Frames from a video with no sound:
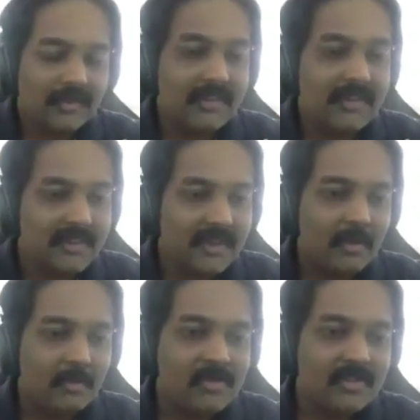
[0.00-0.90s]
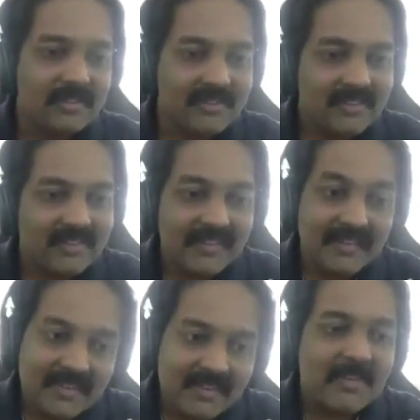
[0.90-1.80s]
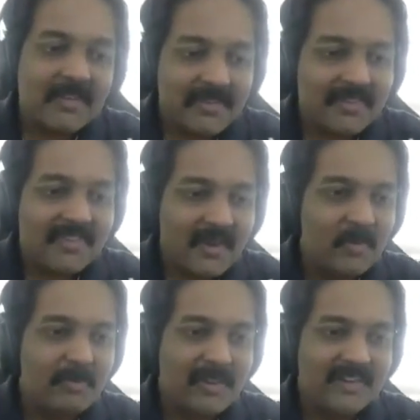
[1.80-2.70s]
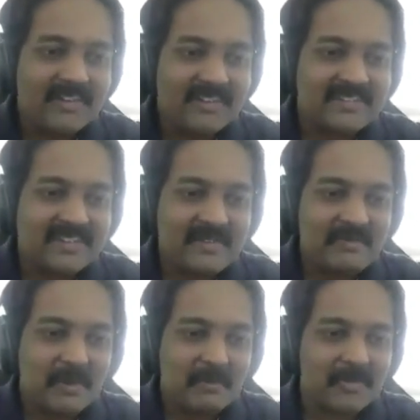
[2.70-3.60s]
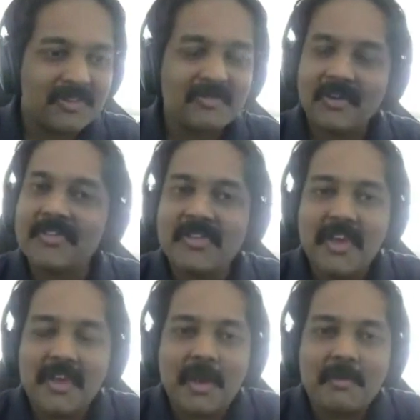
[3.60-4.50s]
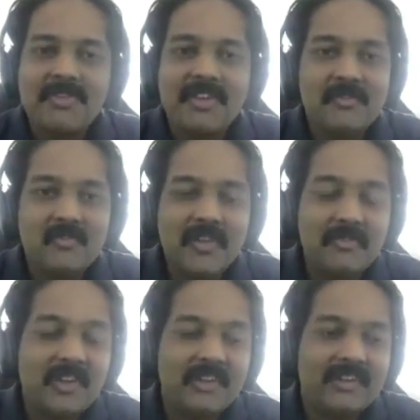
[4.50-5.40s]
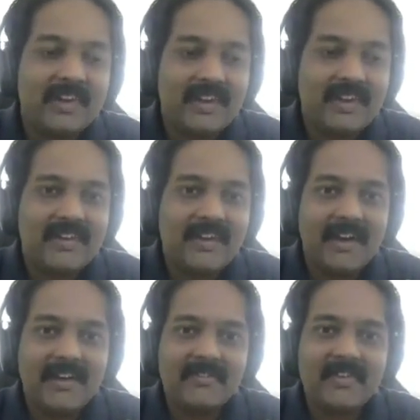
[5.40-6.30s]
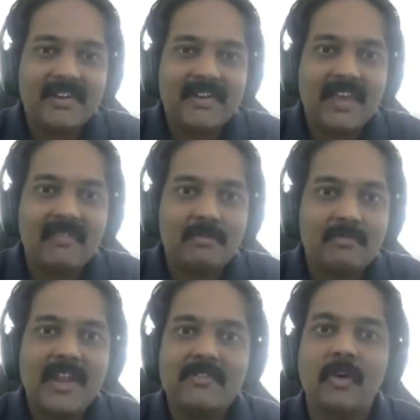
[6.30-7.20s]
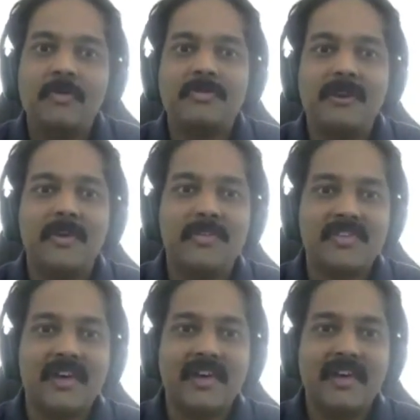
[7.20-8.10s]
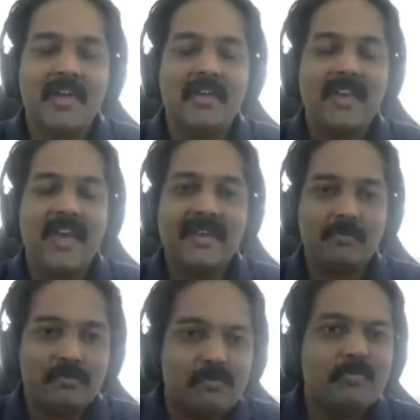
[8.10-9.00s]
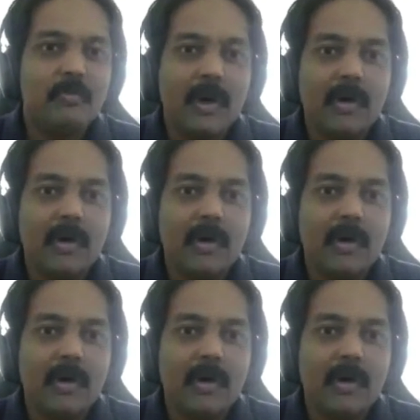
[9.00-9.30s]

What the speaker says: Yeah, you see, that would be an interesting proposition for us. I mean, say we tried different KVM platforms because we had a